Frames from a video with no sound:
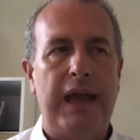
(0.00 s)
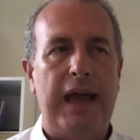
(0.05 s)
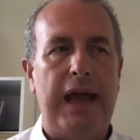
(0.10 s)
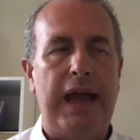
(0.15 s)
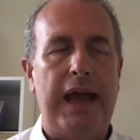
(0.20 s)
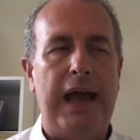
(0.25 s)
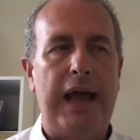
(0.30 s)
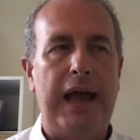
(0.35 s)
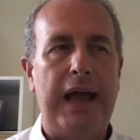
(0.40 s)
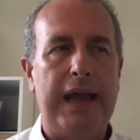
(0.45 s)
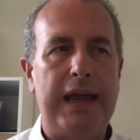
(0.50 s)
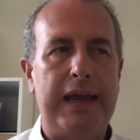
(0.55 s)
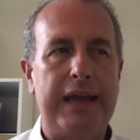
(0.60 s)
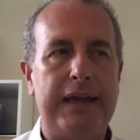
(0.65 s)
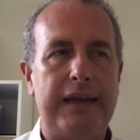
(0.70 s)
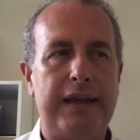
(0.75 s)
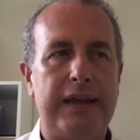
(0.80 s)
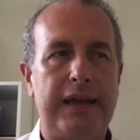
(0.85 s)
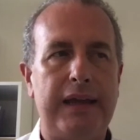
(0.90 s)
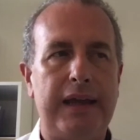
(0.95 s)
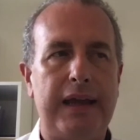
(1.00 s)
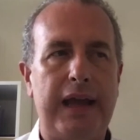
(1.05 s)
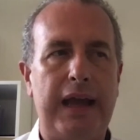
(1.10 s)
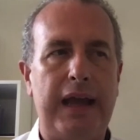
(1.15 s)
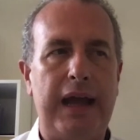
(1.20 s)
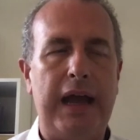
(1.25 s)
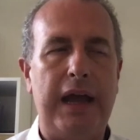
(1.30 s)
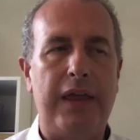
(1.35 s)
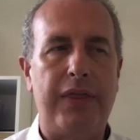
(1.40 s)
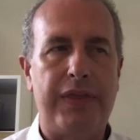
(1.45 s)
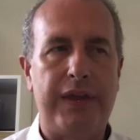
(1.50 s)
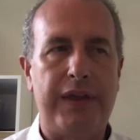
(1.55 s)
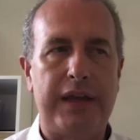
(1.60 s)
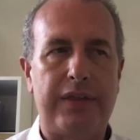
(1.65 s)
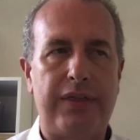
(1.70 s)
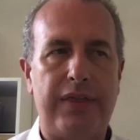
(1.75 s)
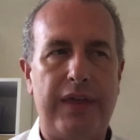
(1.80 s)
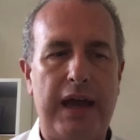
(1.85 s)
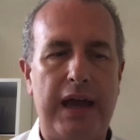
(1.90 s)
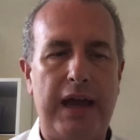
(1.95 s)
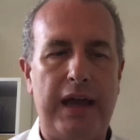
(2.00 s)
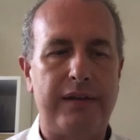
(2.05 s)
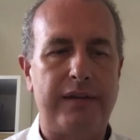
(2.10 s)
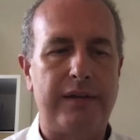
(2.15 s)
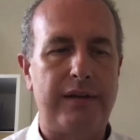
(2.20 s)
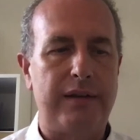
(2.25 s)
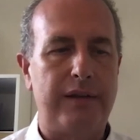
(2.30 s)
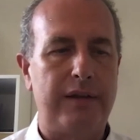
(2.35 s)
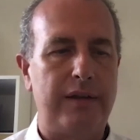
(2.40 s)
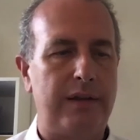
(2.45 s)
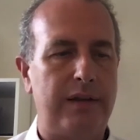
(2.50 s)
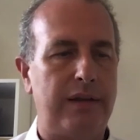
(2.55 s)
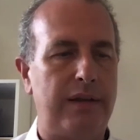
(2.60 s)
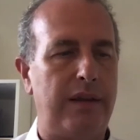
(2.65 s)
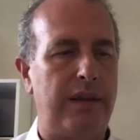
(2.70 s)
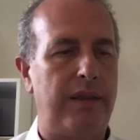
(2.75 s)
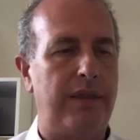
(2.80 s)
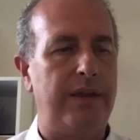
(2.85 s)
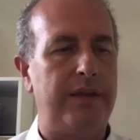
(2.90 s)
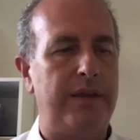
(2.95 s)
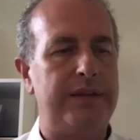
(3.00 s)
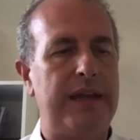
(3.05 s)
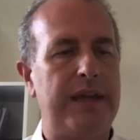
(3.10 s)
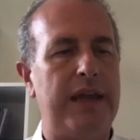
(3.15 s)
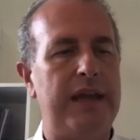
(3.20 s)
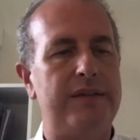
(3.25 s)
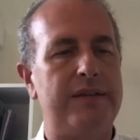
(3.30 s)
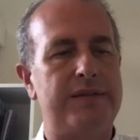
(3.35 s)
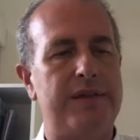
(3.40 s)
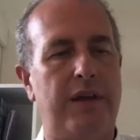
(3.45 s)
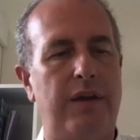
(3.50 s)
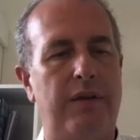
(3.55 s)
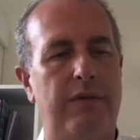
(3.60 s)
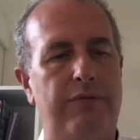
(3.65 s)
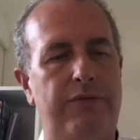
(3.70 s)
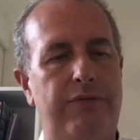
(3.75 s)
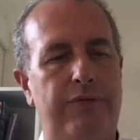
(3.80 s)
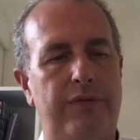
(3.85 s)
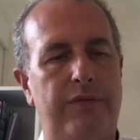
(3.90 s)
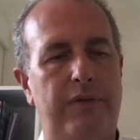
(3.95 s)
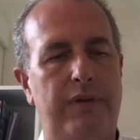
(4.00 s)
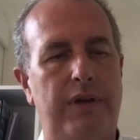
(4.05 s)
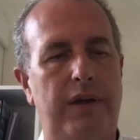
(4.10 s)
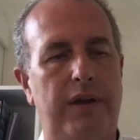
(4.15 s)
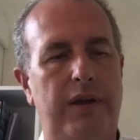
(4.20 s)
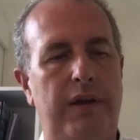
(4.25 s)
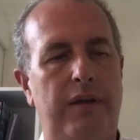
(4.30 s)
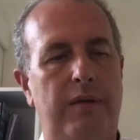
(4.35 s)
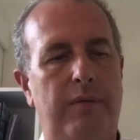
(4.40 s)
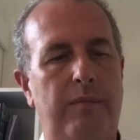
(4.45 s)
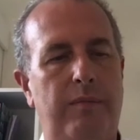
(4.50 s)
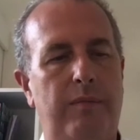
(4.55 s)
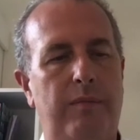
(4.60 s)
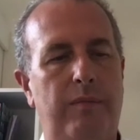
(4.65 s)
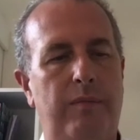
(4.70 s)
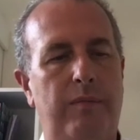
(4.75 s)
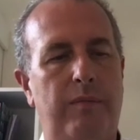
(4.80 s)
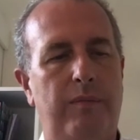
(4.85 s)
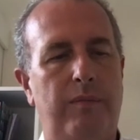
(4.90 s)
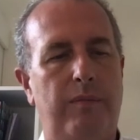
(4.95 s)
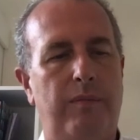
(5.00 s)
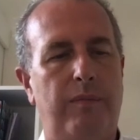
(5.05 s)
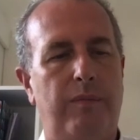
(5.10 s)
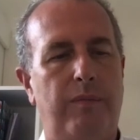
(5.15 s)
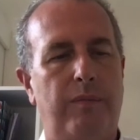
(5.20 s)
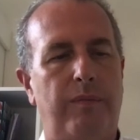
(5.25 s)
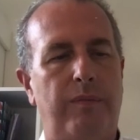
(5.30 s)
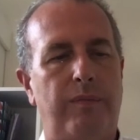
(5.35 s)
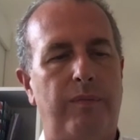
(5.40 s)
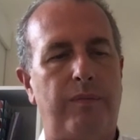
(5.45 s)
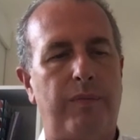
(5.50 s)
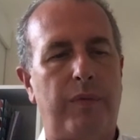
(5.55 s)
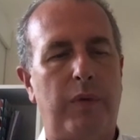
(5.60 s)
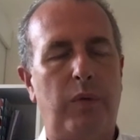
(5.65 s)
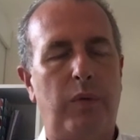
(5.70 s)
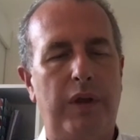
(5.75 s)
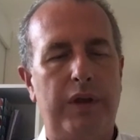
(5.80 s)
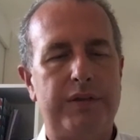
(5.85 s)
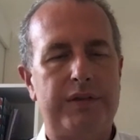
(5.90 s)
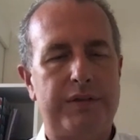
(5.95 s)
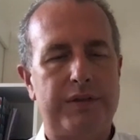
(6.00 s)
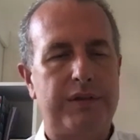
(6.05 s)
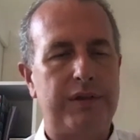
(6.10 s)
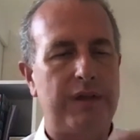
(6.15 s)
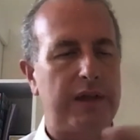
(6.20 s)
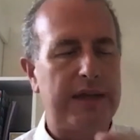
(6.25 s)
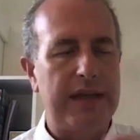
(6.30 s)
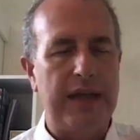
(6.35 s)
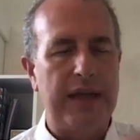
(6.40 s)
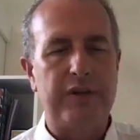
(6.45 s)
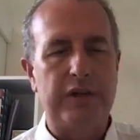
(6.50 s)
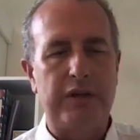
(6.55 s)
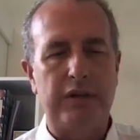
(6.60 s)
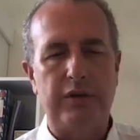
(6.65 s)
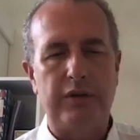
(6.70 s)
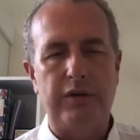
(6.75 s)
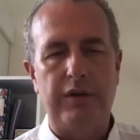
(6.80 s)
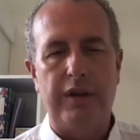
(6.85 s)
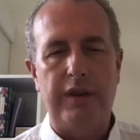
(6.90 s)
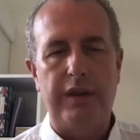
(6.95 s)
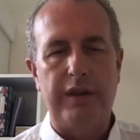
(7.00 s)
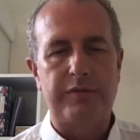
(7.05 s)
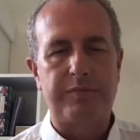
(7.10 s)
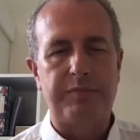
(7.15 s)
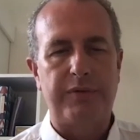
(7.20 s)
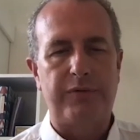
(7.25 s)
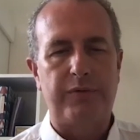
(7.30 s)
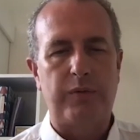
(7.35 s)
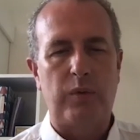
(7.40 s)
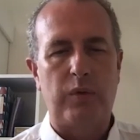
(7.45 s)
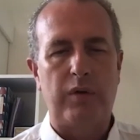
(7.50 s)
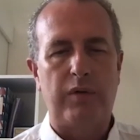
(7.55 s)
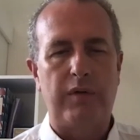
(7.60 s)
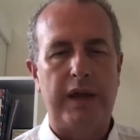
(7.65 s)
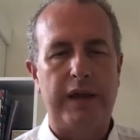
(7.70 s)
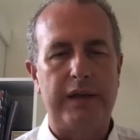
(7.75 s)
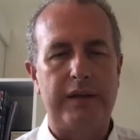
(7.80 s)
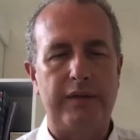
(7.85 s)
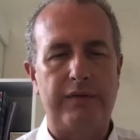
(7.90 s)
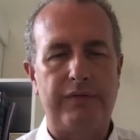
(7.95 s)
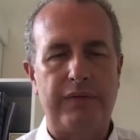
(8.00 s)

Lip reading: I think that the days of, well, and Kevin alluded to this before, right?